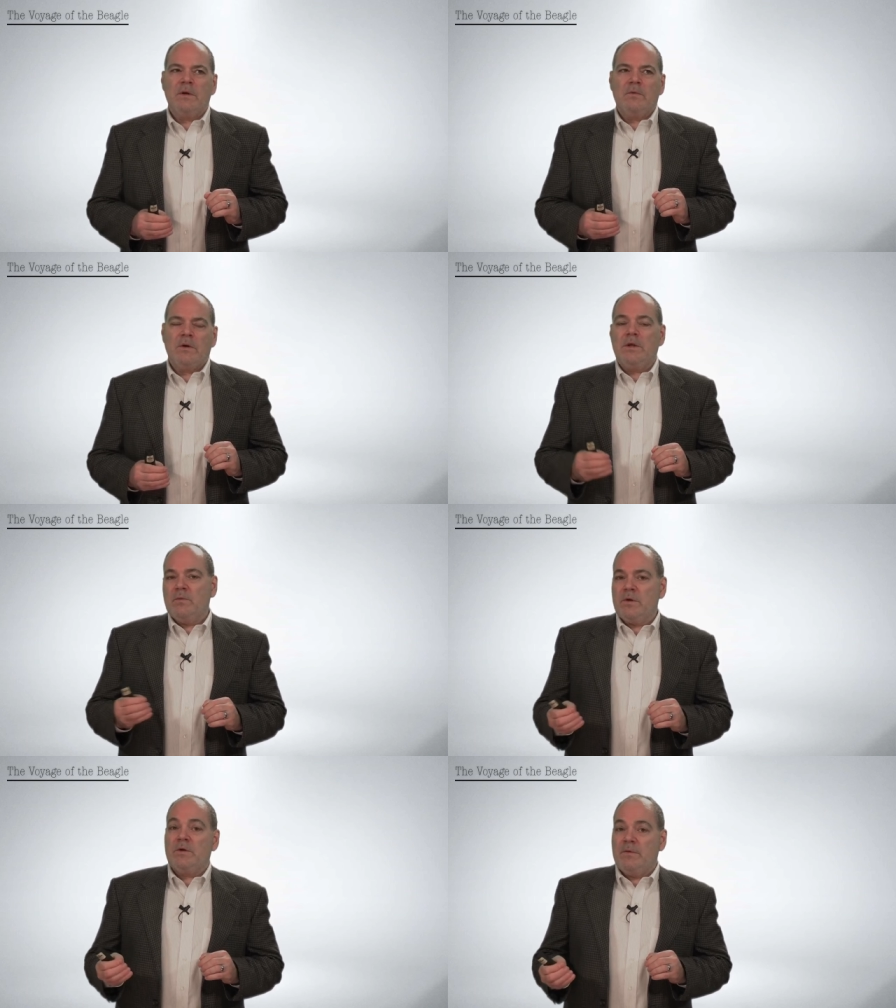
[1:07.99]
well, he
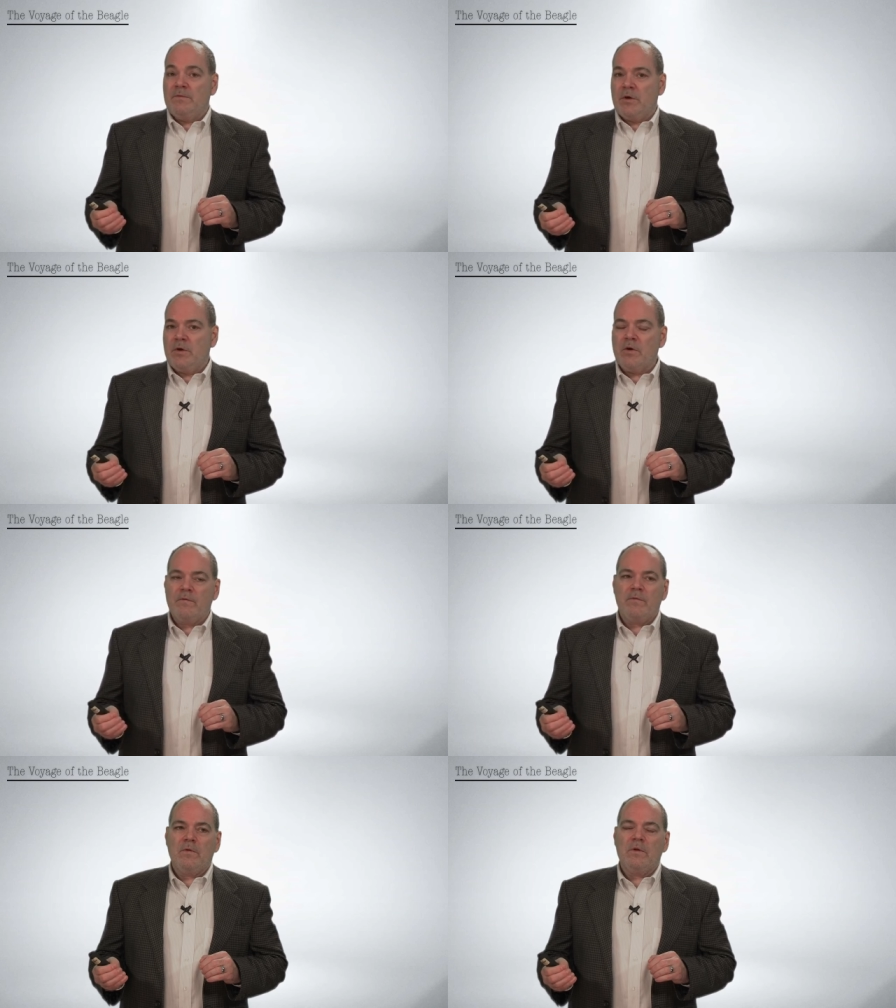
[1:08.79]
wanted to be very
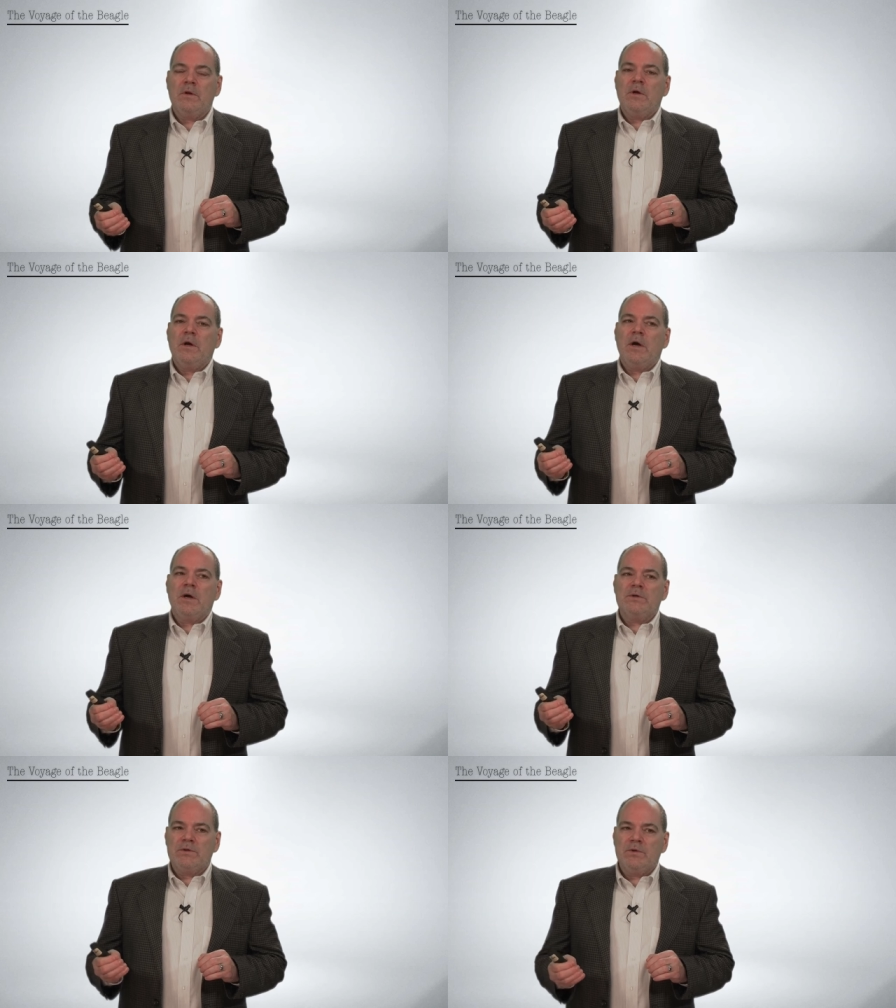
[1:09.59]
careful,
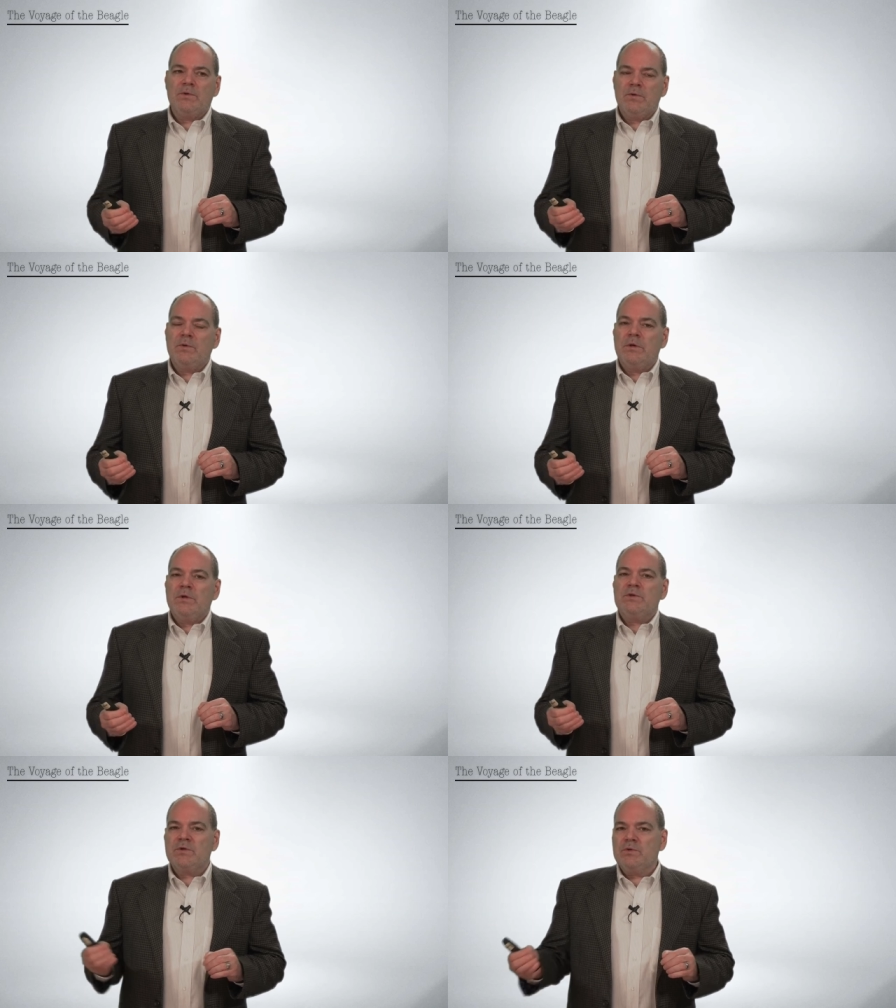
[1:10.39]
uh, to
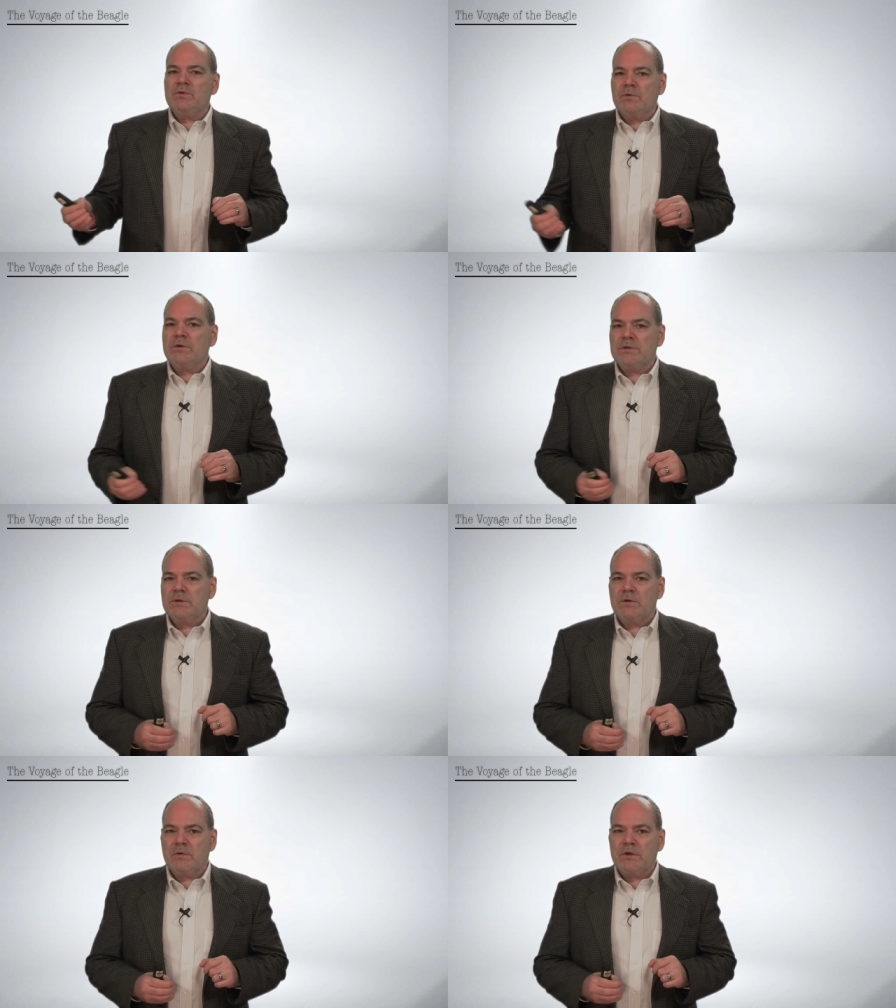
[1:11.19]
social
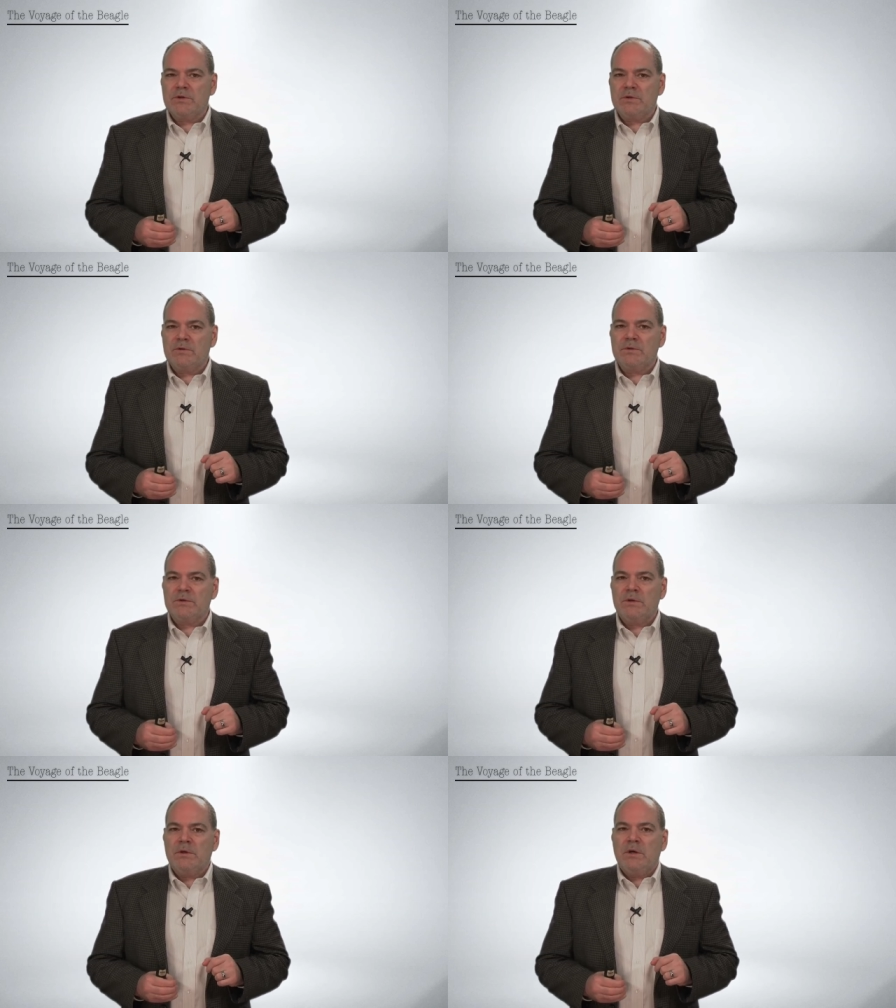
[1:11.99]

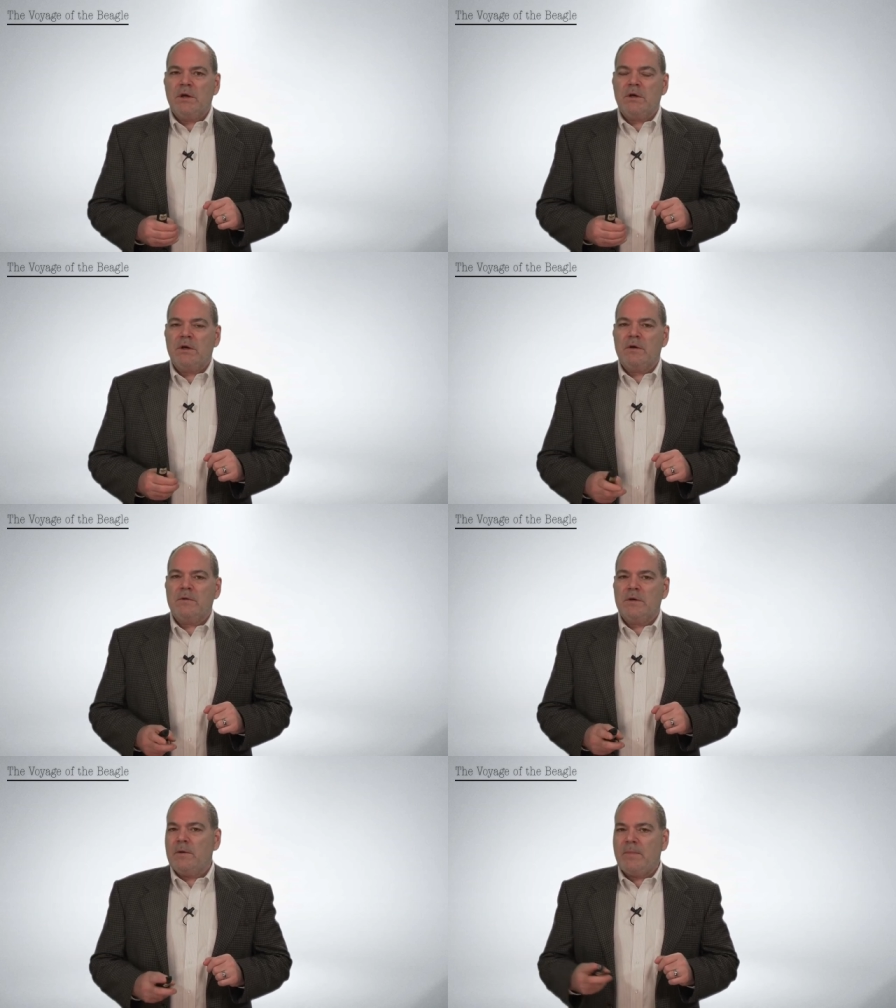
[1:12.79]
considerations
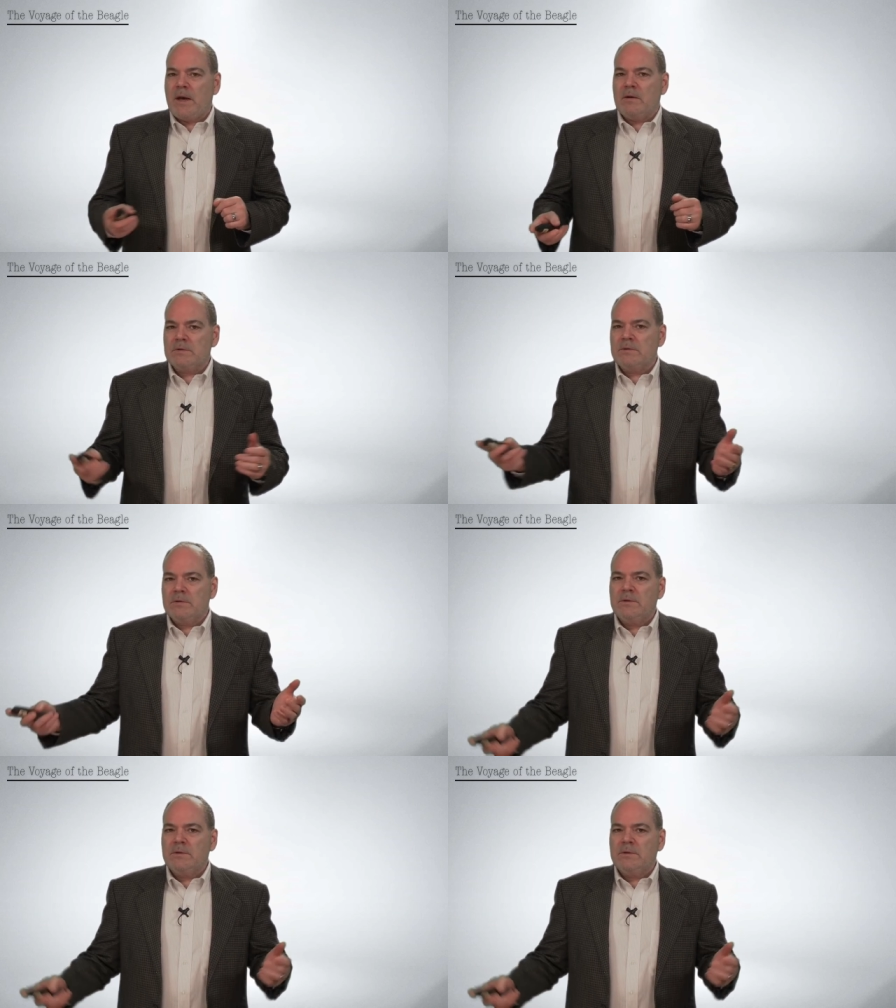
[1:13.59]
uh, about,